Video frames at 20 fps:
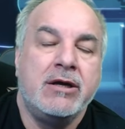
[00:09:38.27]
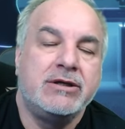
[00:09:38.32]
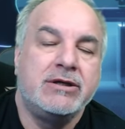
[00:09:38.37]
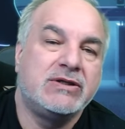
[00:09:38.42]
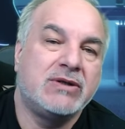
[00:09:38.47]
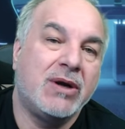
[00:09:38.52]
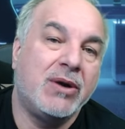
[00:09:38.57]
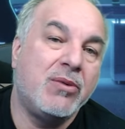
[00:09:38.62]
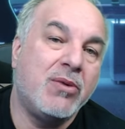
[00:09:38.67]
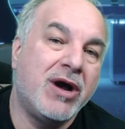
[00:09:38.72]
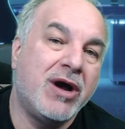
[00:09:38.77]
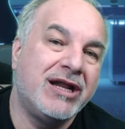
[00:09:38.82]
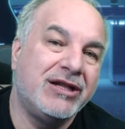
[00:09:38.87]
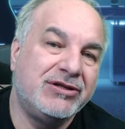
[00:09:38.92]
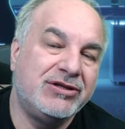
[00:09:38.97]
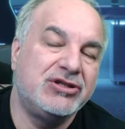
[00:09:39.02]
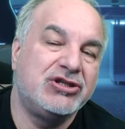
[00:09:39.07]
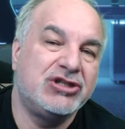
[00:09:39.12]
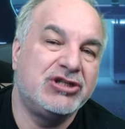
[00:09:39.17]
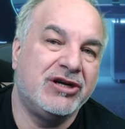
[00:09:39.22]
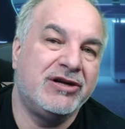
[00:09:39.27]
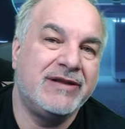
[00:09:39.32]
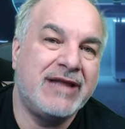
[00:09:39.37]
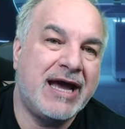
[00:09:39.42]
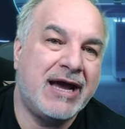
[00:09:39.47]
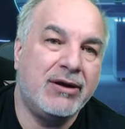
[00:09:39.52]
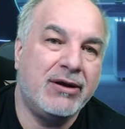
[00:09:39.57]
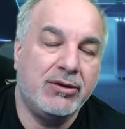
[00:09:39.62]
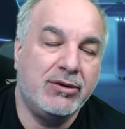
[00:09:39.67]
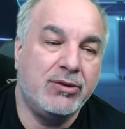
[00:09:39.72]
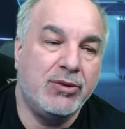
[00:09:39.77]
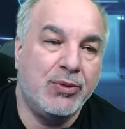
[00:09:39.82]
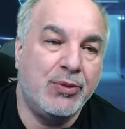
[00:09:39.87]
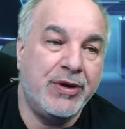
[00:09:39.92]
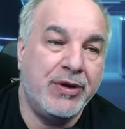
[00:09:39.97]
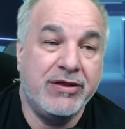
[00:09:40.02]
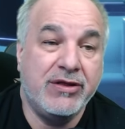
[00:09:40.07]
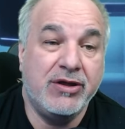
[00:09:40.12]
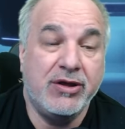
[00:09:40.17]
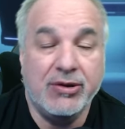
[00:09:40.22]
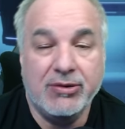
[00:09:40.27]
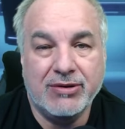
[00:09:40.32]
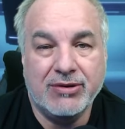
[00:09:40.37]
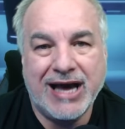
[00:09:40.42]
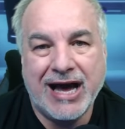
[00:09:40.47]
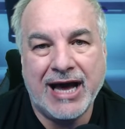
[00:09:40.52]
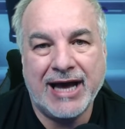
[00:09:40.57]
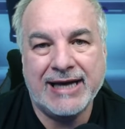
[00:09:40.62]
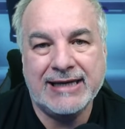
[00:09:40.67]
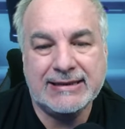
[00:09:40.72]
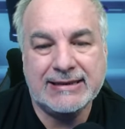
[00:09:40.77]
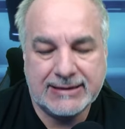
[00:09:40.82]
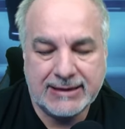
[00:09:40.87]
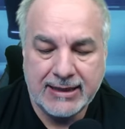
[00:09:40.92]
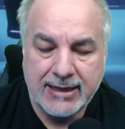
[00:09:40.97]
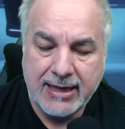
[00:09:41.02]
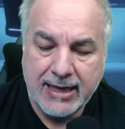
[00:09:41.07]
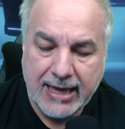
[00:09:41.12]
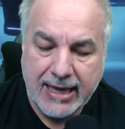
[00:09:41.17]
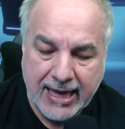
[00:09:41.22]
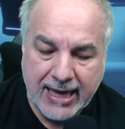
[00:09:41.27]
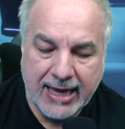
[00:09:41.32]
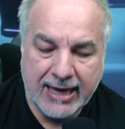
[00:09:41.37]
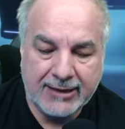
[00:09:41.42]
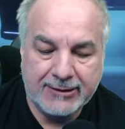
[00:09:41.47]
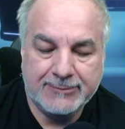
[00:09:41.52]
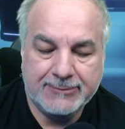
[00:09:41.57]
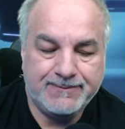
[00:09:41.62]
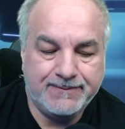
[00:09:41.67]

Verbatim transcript: So I wanted to share that with you guys. And